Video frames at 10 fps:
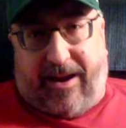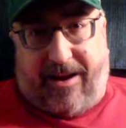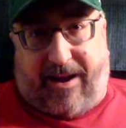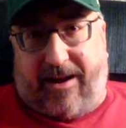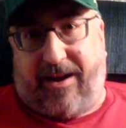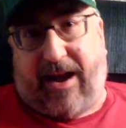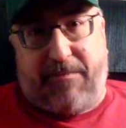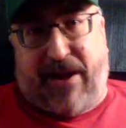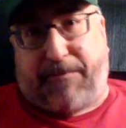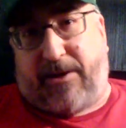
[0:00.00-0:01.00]

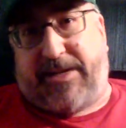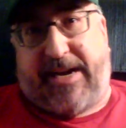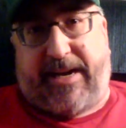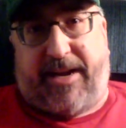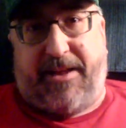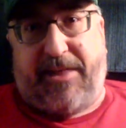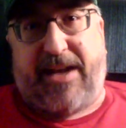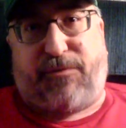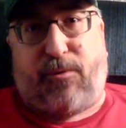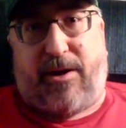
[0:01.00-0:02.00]
I'm Mike Bartika.
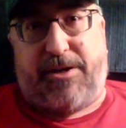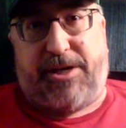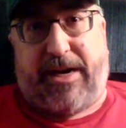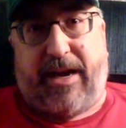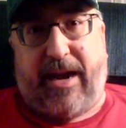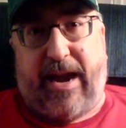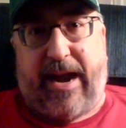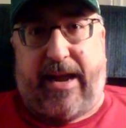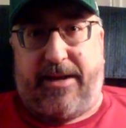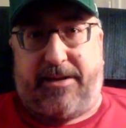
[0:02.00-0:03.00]
Thanks for watching,
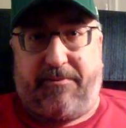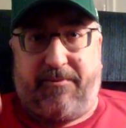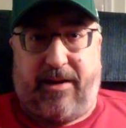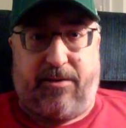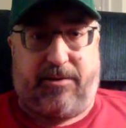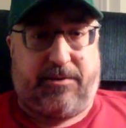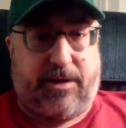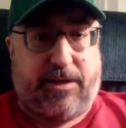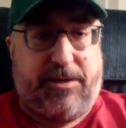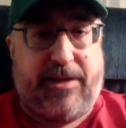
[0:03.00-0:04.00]
and I'll
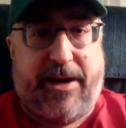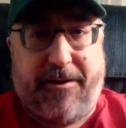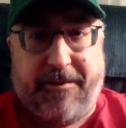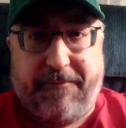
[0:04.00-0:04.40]
talk to you later.